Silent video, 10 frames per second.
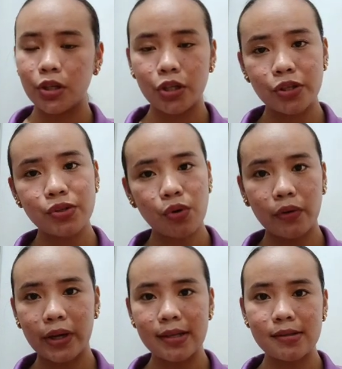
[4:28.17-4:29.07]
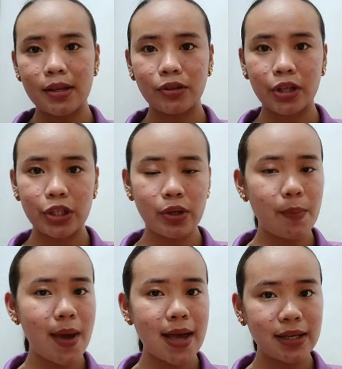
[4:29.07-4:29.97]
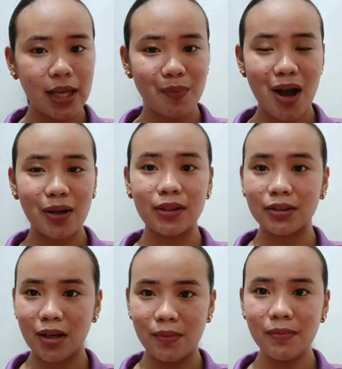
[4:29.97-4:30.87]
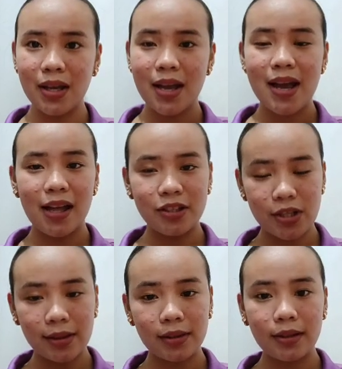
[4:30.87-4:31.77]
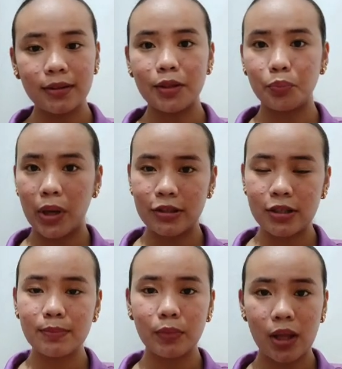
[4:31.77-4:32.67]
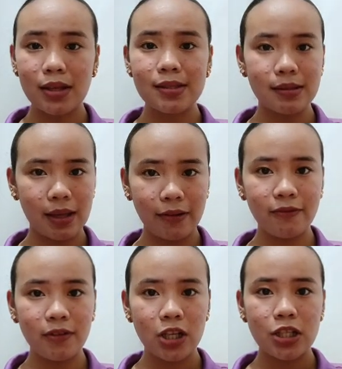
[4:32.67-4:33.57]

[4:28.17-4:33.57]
Her story is centered on a man named Uncle Tom, a gentle and patient black slave.